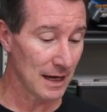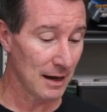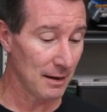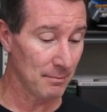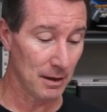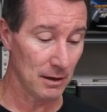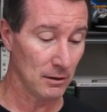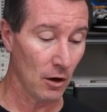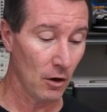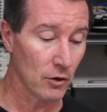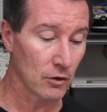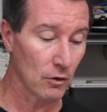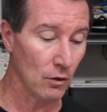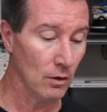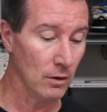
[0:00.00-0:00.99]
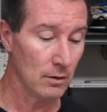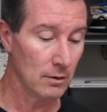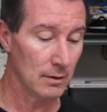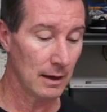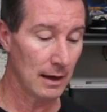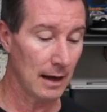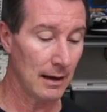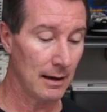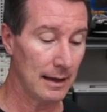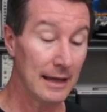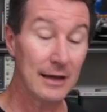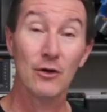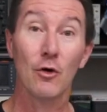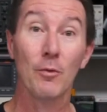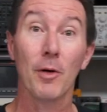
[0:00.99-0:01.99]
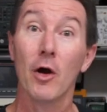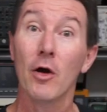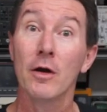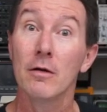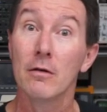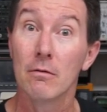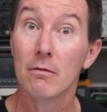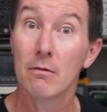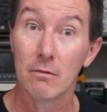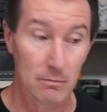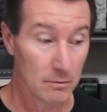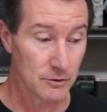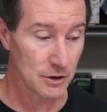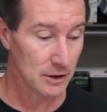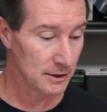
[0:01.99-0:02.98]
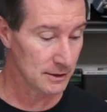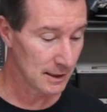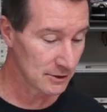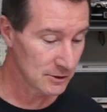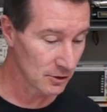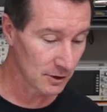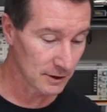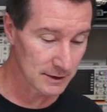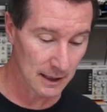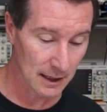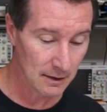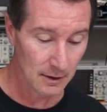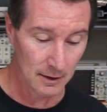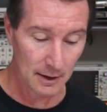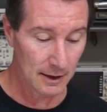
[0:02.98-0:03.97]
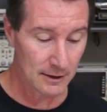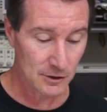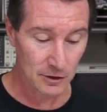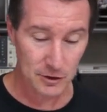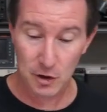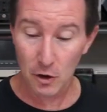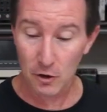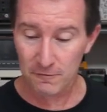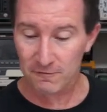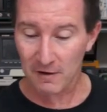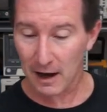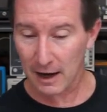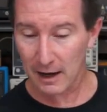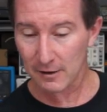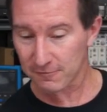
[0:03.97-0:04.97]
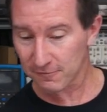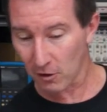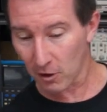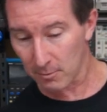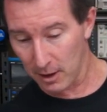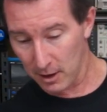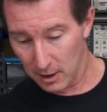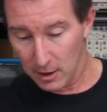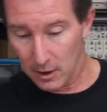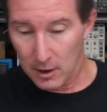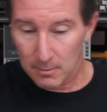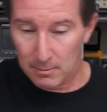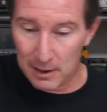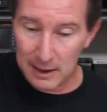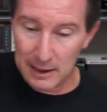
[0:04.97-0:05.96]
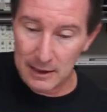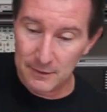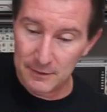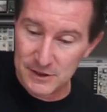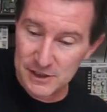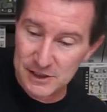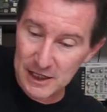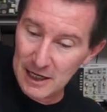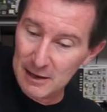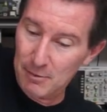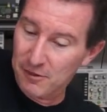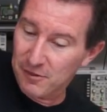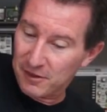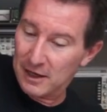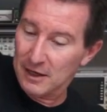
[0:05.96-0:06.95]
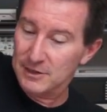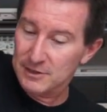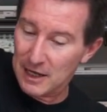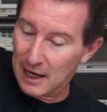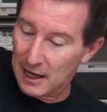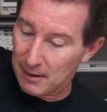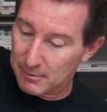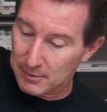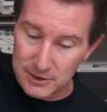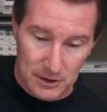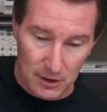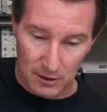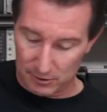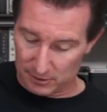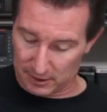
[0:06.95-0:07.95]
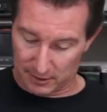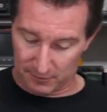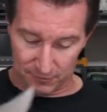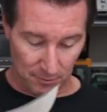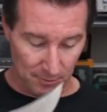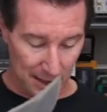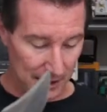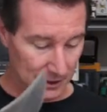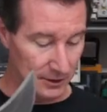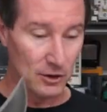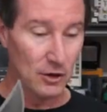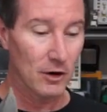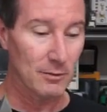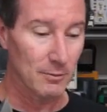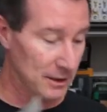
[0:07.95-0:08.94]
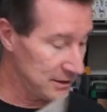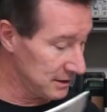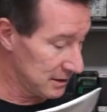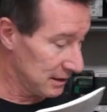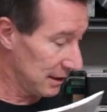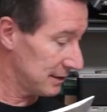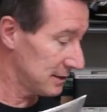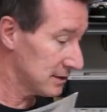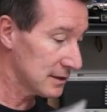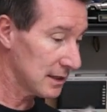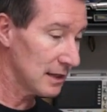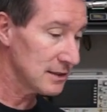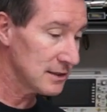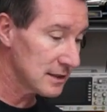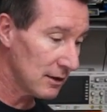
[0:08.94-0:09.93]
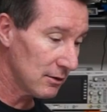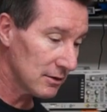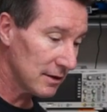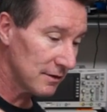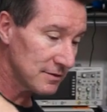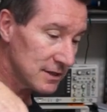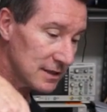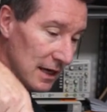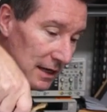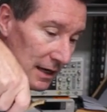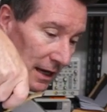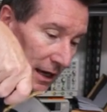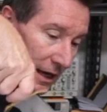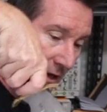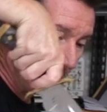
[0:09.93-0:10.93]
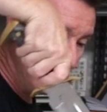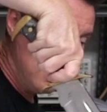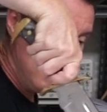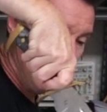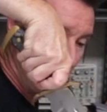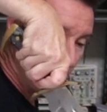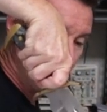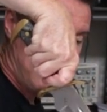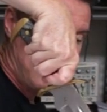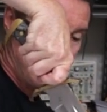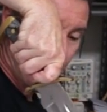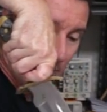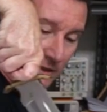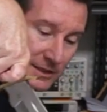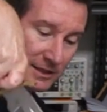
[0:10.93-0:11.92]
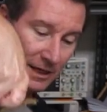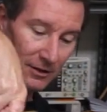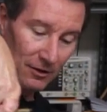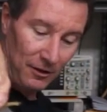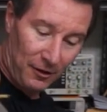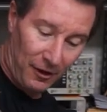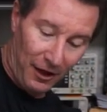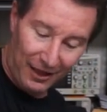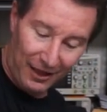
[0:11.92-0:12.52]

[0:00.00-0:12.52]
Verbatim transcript: Um, local, uh, Ingleburn. Geez, that's not uh, that's not too far from me in the scheme of things. Um, so they've remained anonymous. Let's uh, see what they've sent in. This one's been sitting on